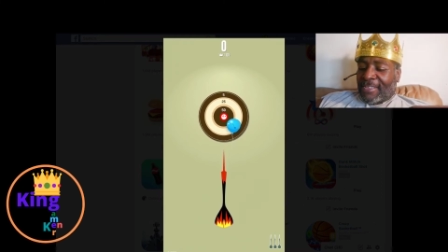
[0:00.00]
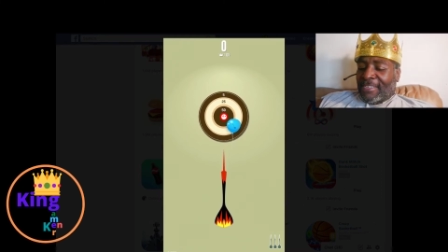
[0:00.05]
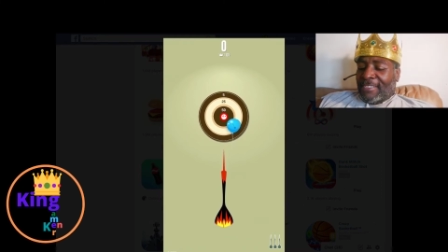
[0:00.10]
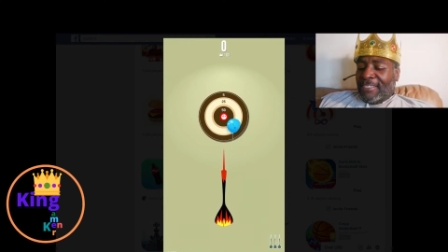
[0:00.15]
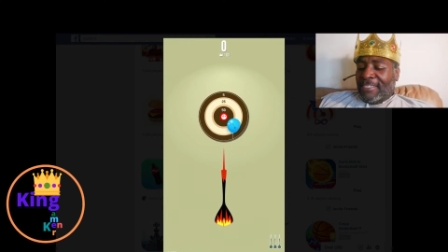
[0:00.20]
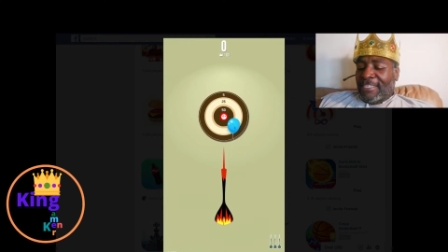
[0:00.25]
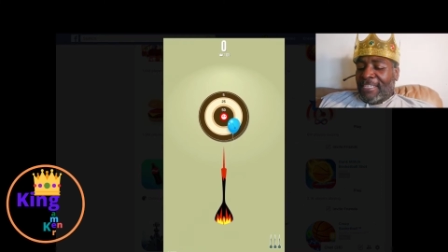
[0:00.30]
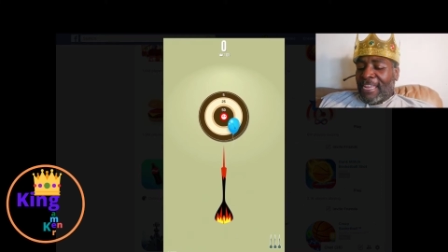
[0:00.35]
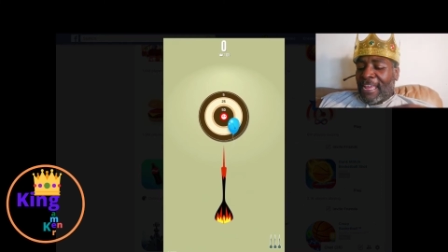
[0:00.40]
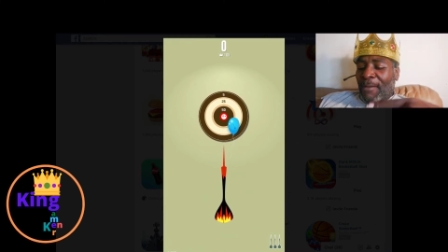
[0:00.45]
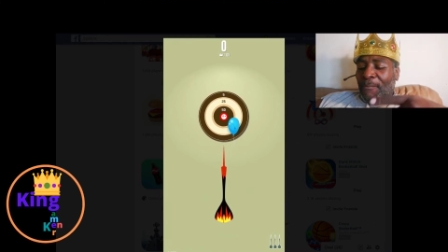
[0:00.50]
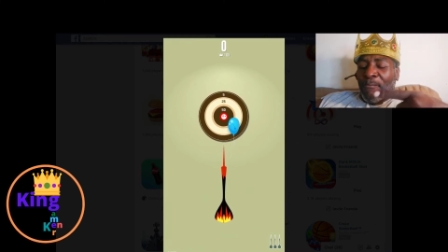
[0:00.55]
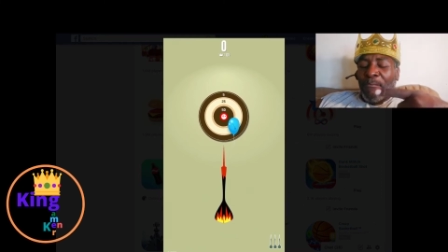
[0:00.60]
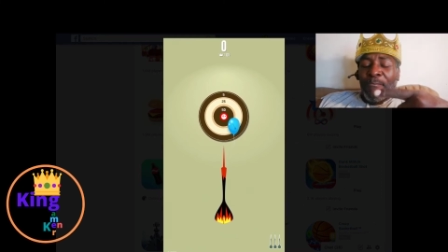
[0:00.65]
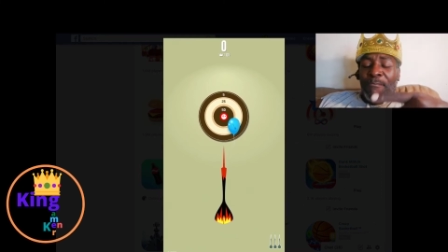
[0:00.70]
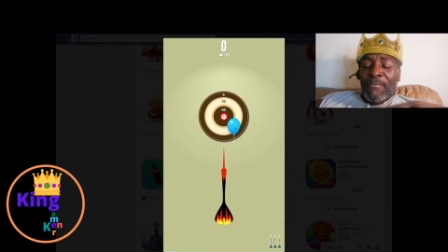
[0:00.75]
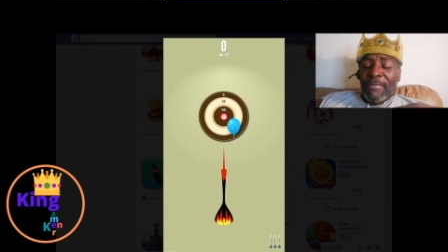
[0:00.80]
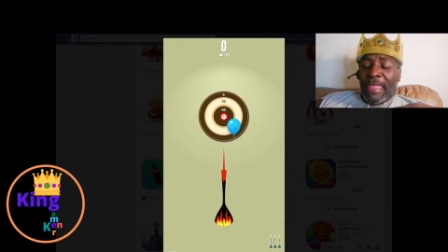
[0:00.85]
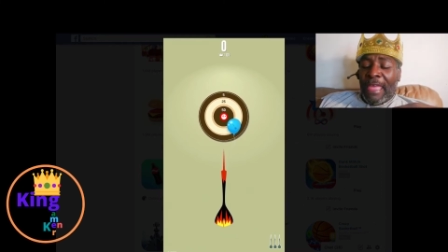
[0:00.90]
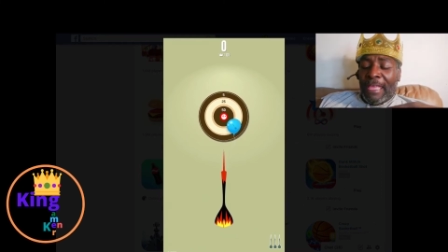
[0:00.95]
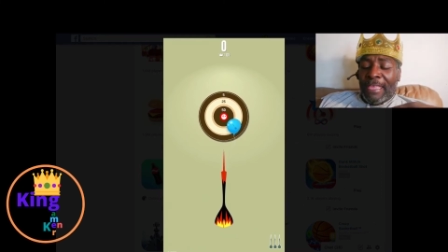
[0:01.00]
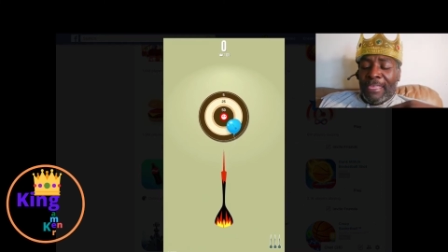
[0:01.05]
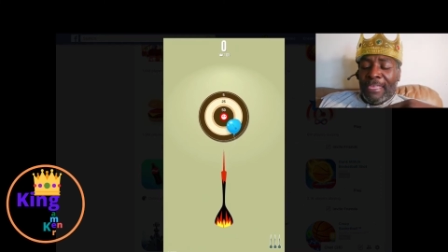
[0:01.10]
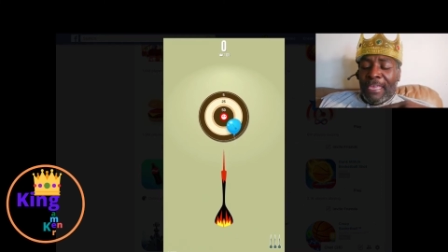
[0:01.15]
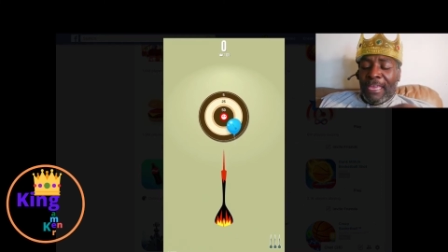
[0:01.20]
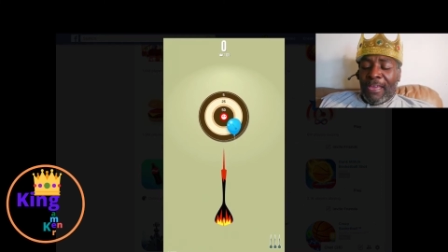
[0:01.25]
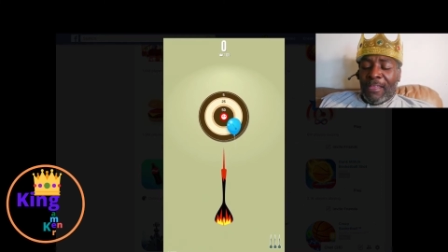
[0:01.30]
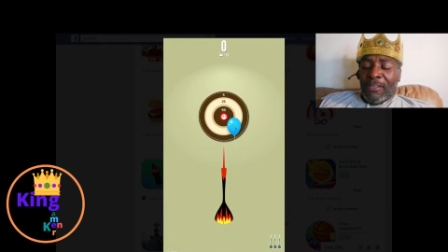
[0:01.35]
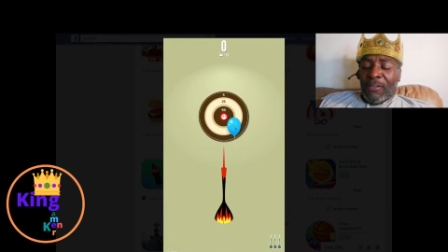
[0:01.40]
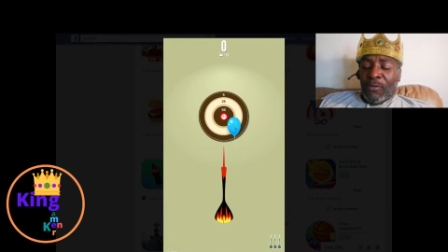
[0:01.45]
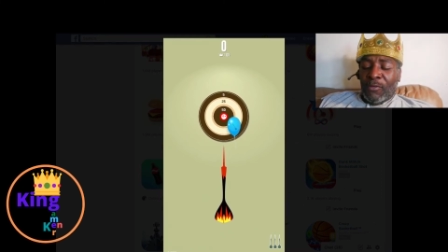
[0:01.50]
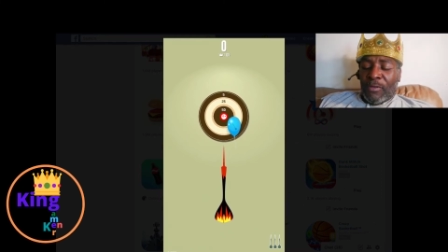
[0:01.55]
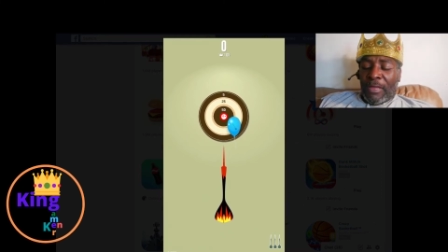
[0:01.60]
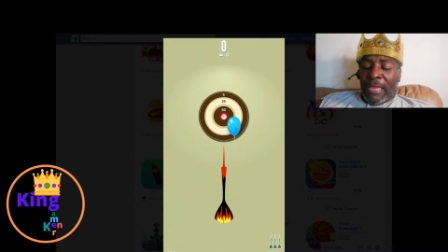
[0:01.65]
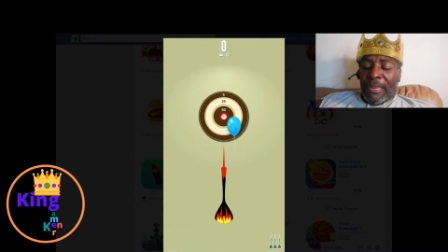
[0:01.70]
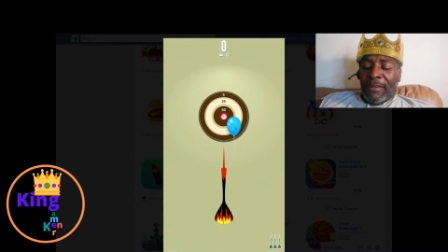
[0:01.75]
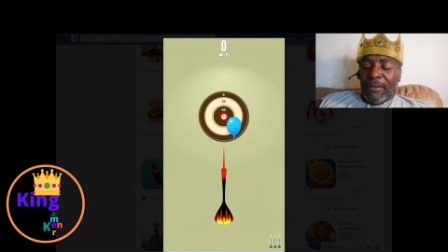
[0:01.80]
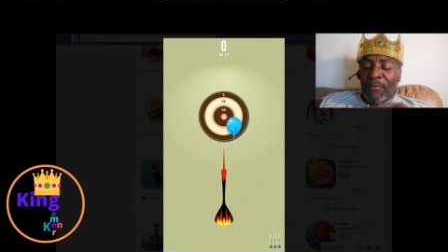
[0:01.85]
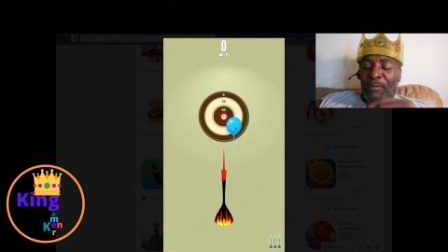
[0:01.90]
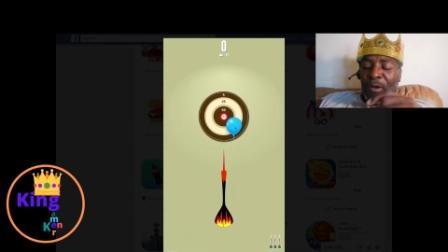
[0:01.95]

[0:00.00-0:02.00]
See that yellow or the